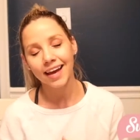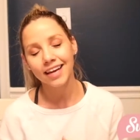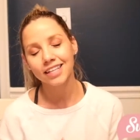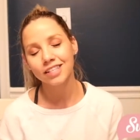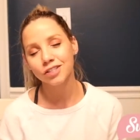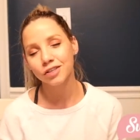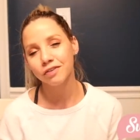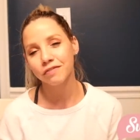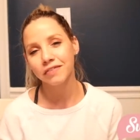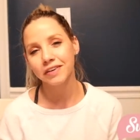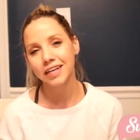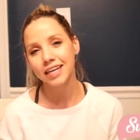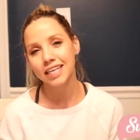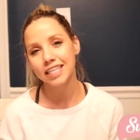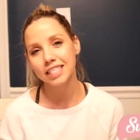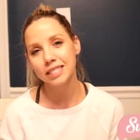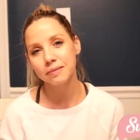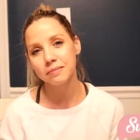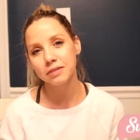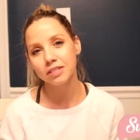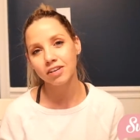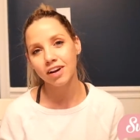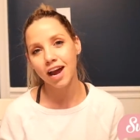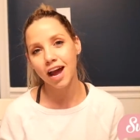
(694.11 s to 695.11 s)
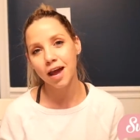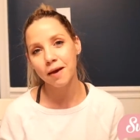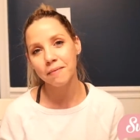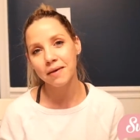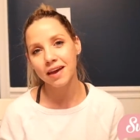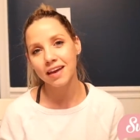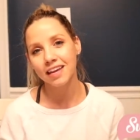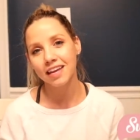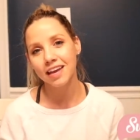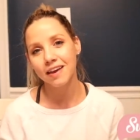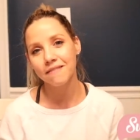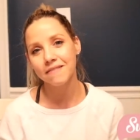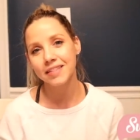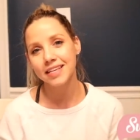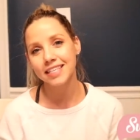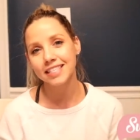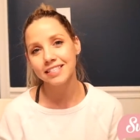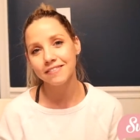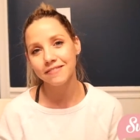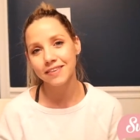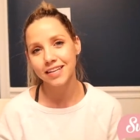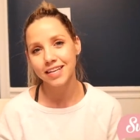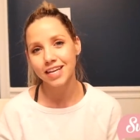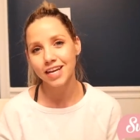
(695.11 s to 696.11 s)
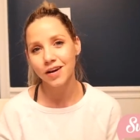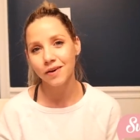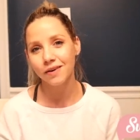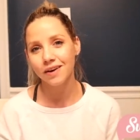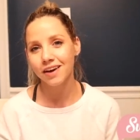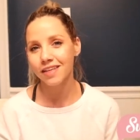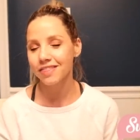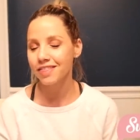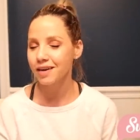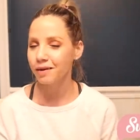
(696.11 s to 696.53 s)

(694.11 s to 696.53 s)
And don't forget to subscribe and give this video a